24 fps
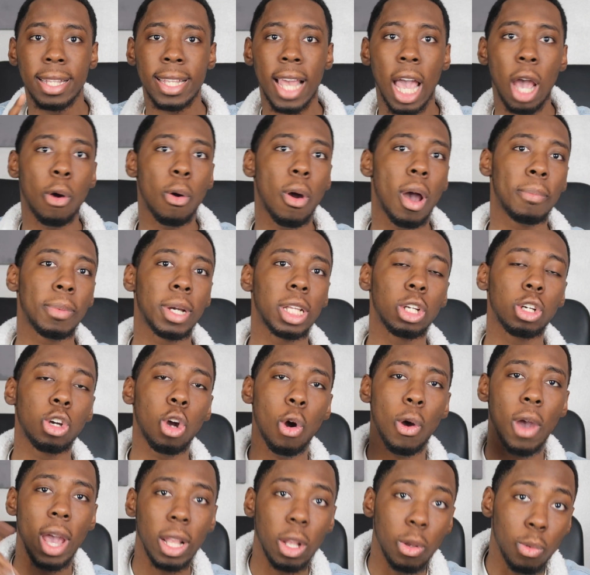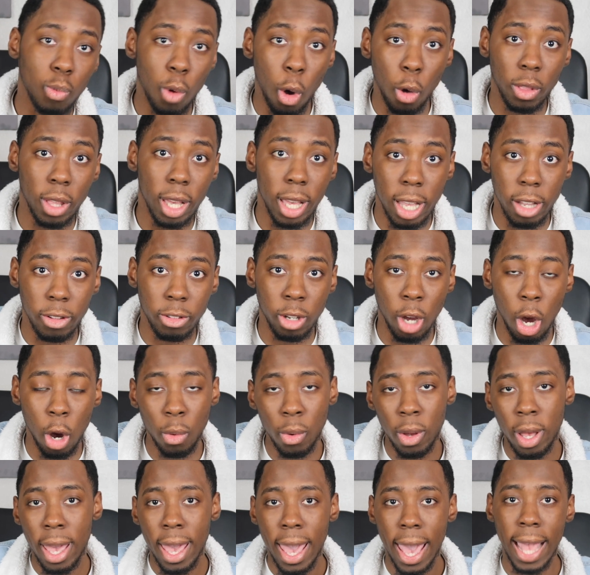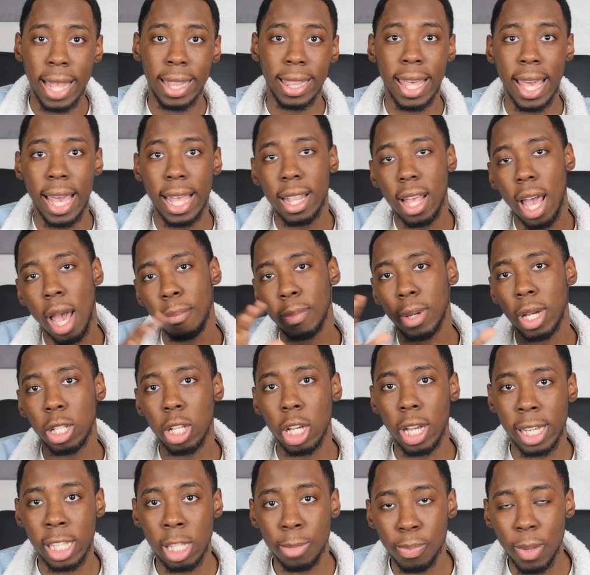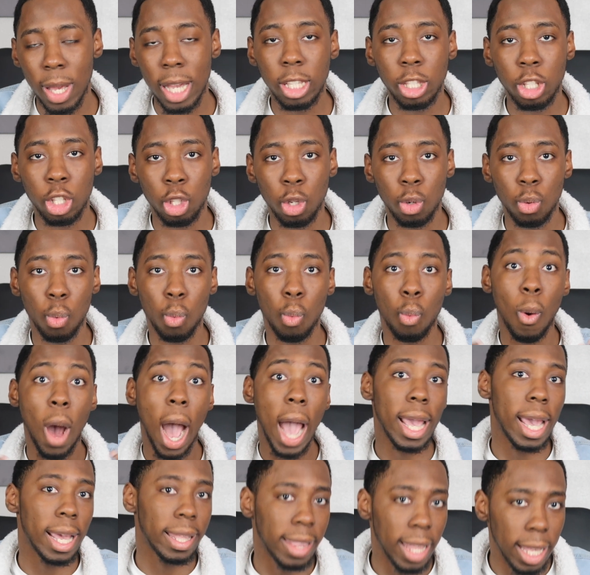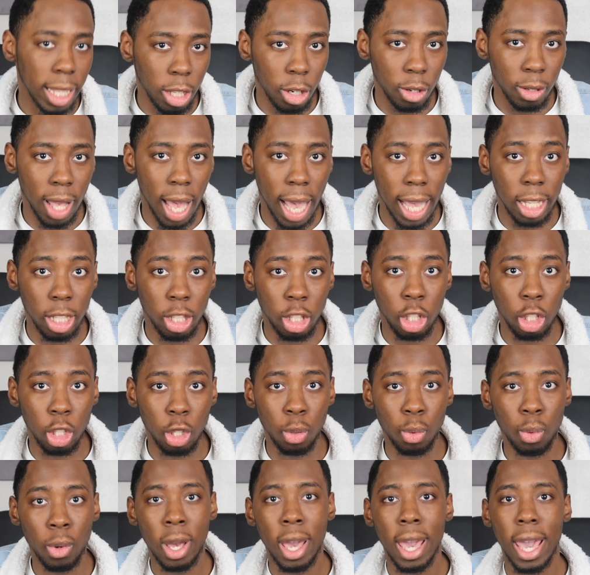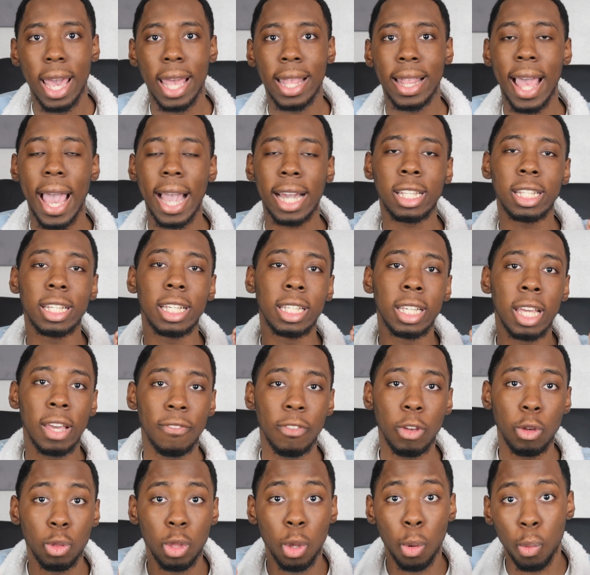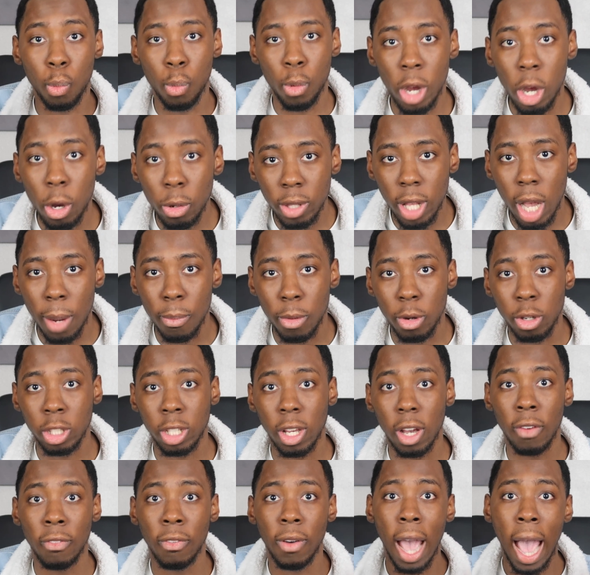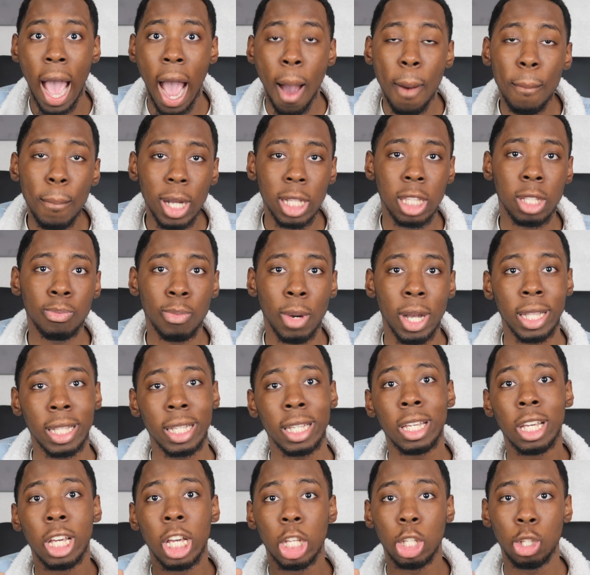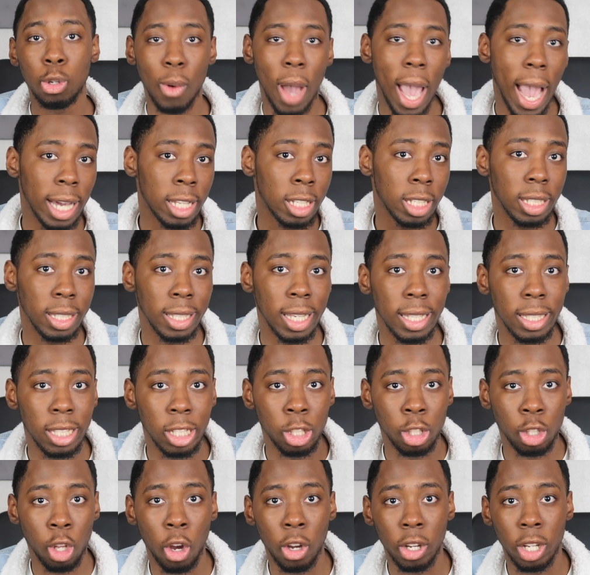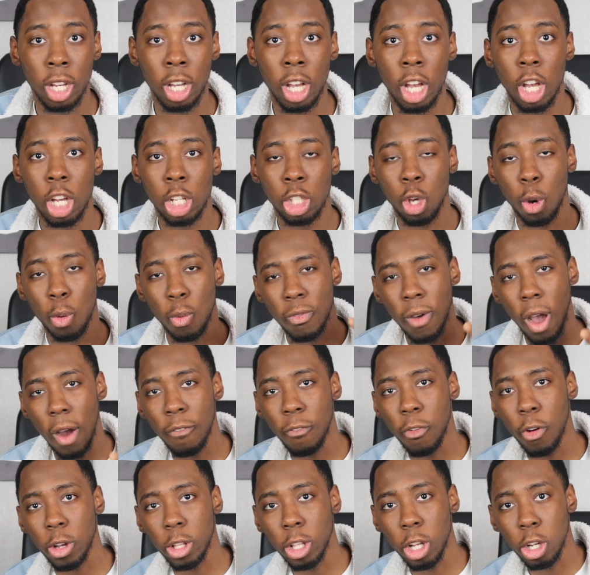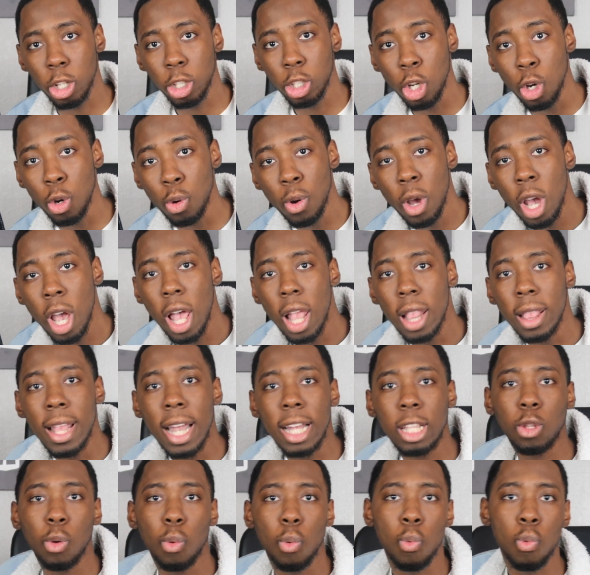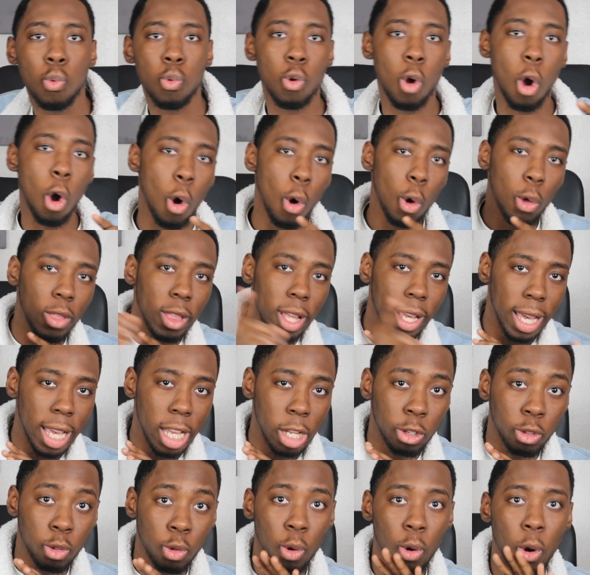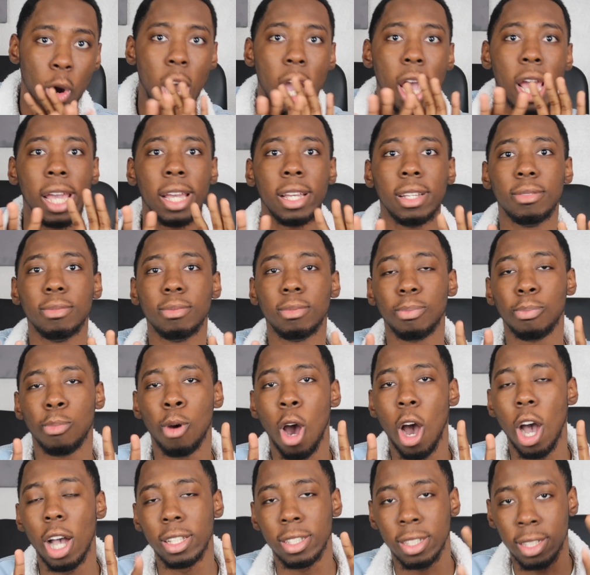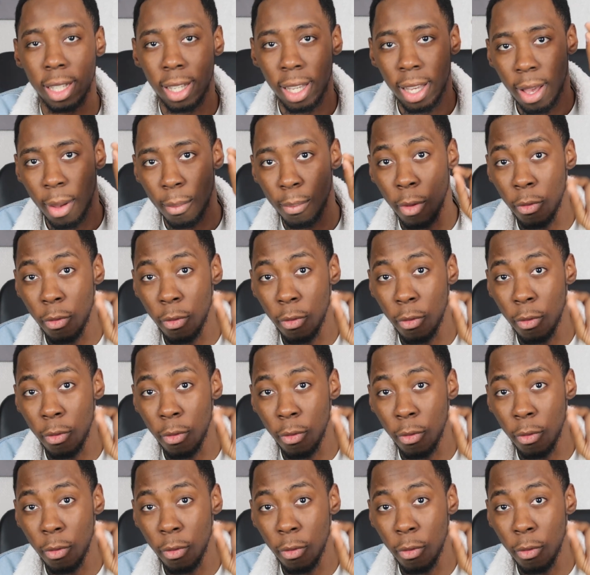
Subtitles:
Now, I'm going to go ahead and roll the intro, and then I'm going to explain to you why I think they're lying to you and actually give you the real numbers of how much money you actually need to start. So without further ado, let's roll the intro. Right? Pause.